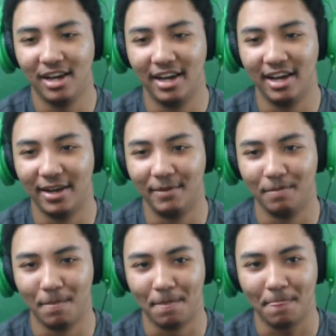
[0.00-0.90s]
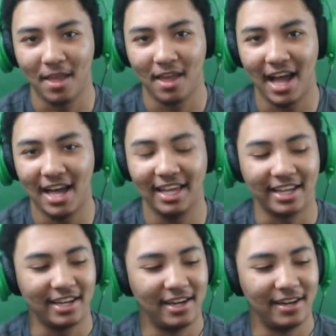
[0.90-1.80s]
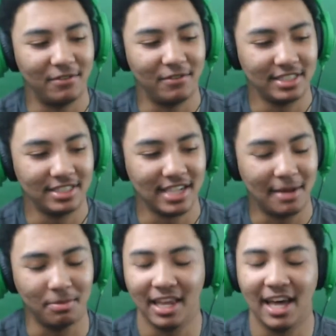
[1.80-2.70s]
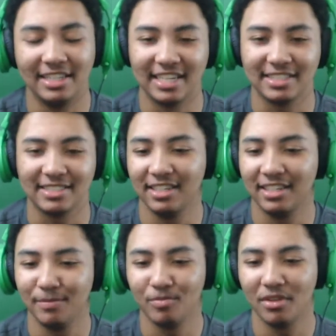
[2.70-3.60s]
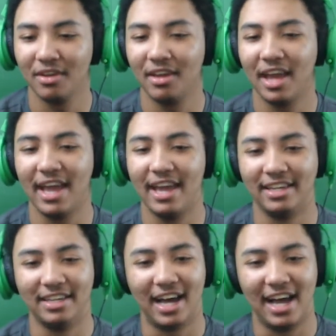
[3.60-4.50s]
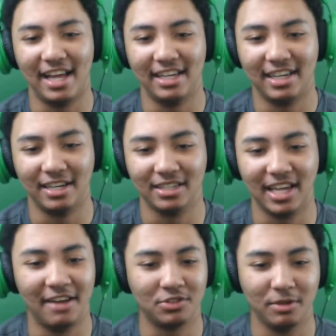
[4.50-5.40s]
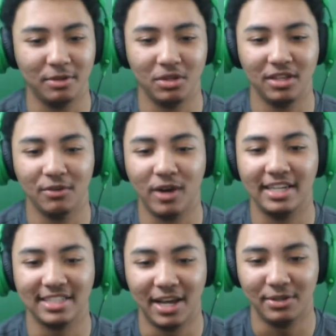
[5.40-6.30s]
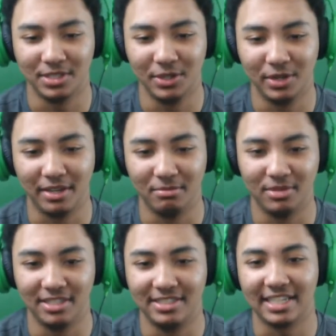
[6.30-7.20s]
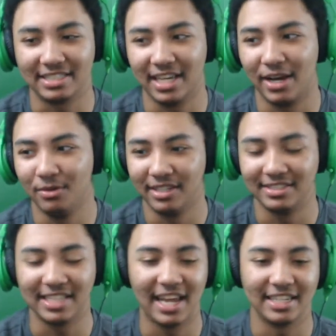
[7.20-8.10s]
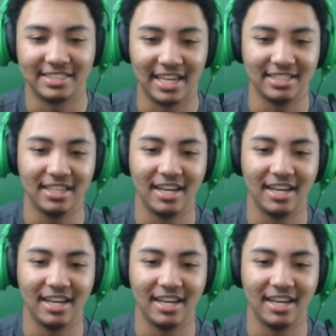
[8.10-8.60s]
I like for instance, I play a lot of Destiny, and I live streamed one of the raids that I was doing to test out the settings that